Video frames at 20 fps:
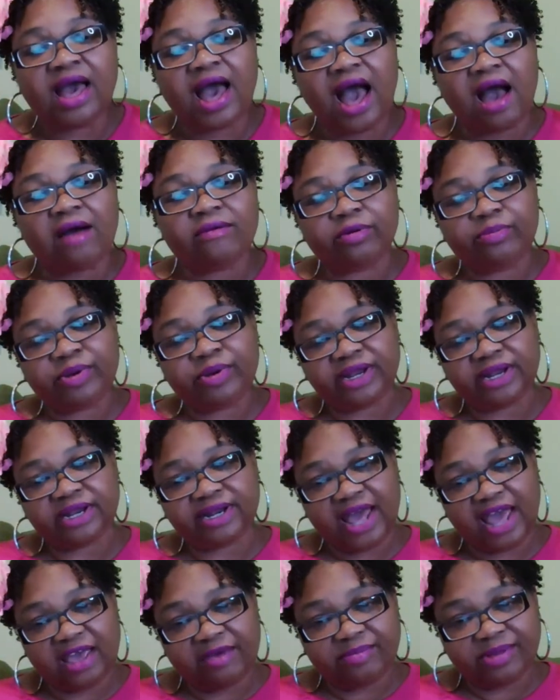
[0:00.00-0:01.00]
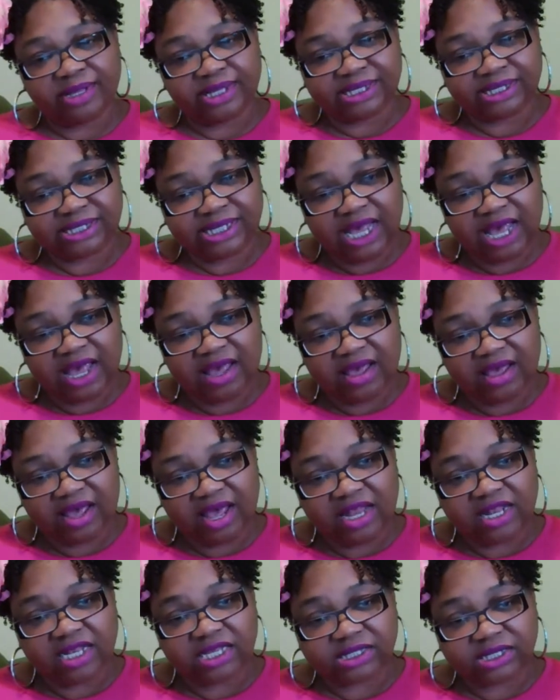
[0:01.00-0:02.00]
I would put in ABC
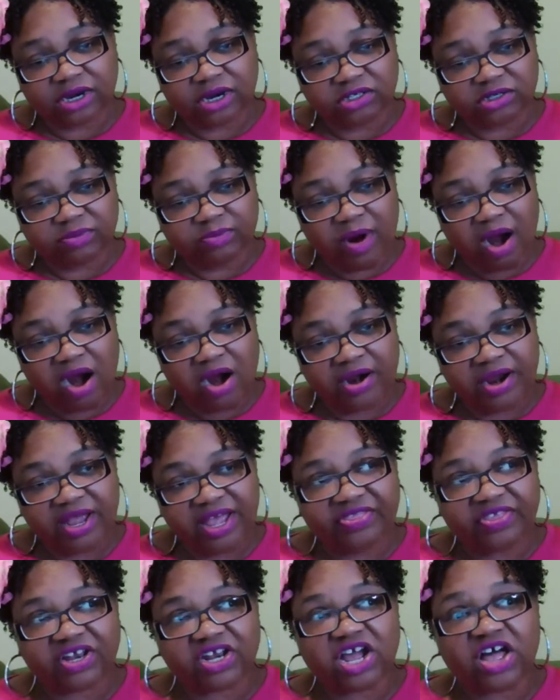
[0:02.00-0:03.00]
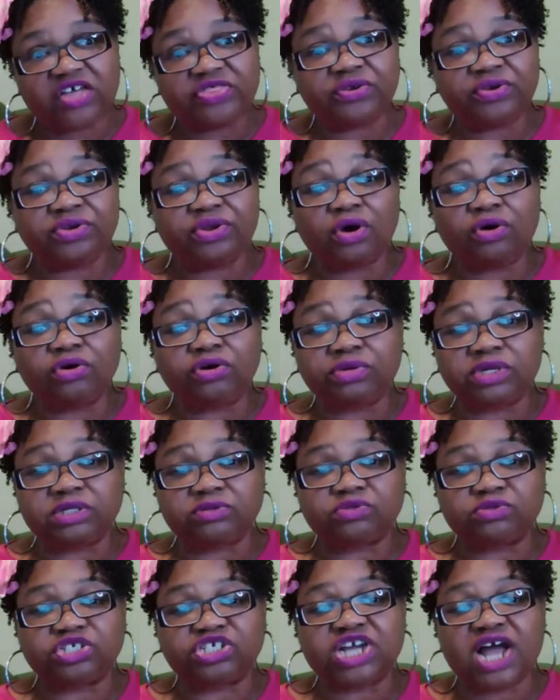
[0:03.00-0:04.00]
in the search bar, and then other
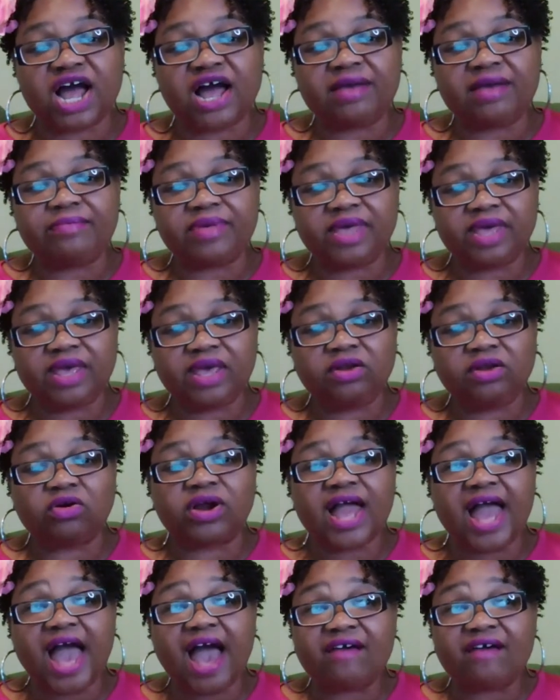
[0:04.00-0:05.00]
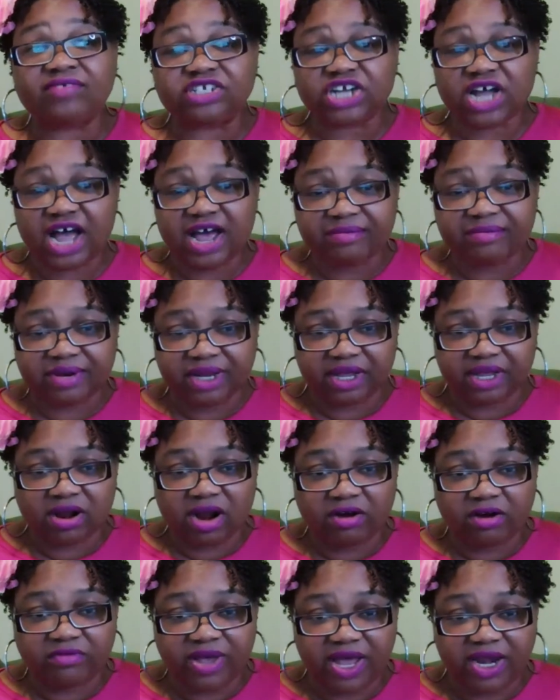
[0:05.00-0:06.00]
notaries will chime in or have chimed in
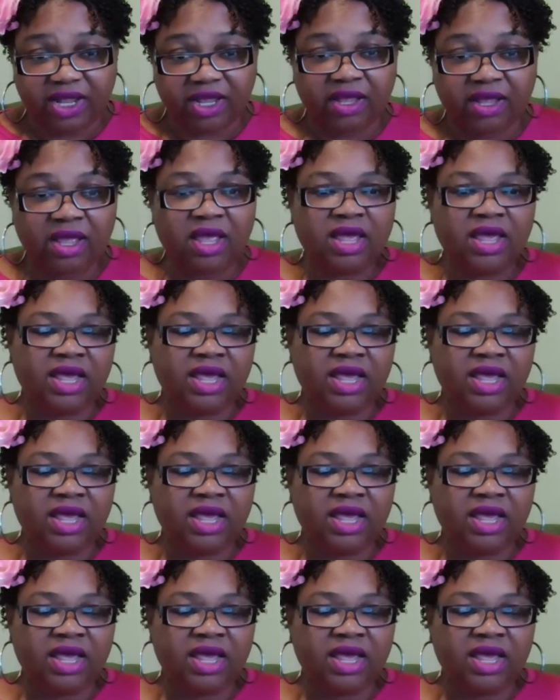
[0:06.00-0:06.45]
already